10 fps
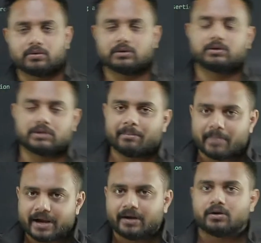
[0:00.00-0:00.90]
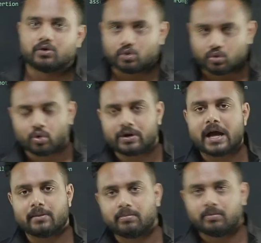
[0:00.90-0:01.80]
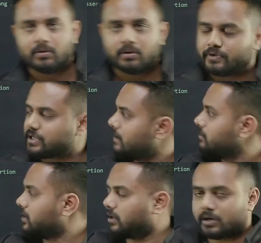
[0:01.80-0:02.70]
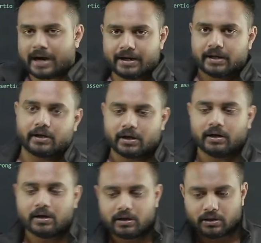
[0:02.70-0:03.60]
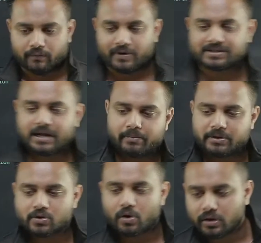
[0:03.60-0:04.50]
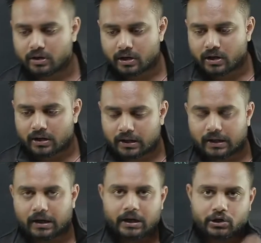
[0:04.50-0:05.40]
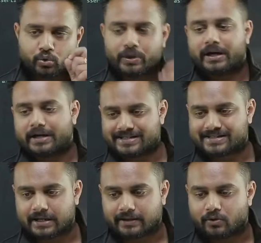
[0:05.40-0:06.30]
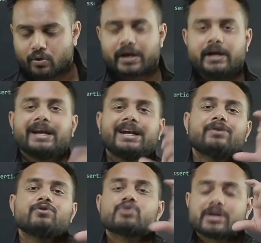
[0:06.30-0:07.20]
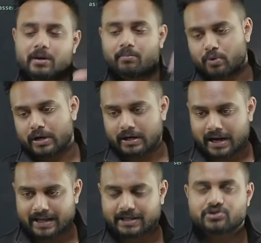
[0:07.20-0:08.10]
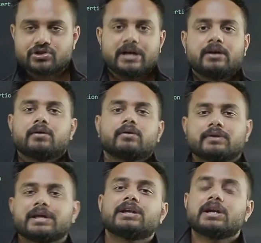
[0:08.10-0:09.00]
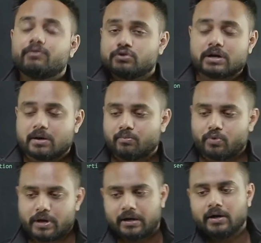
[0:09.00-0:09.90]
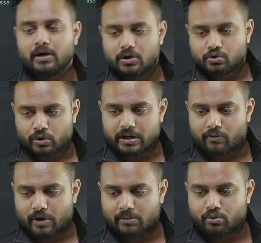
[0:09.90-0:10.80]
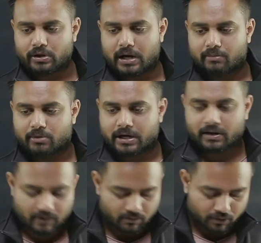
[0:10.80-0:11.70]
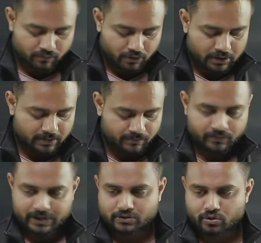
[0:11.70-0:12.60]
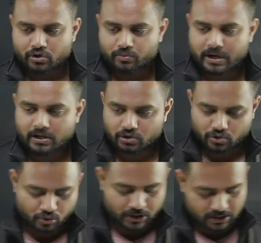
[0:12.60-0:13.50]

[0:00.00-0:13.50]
the main 2 type which I'm writing here. The first type is called unit testing. Okay, individual component. I can check with the individual component. So here what I'm doing, I'm creating one more folder that's going to be a unit